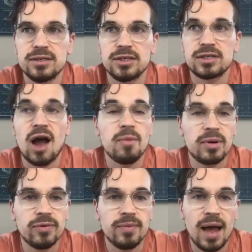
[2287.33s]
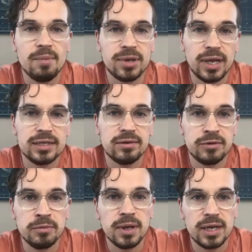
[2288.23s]
just coming from that place of
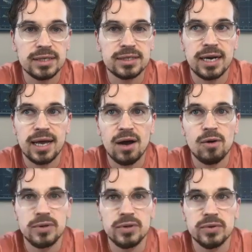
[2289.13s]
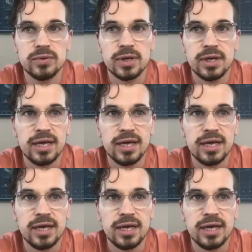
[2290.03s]
humility is going to help you.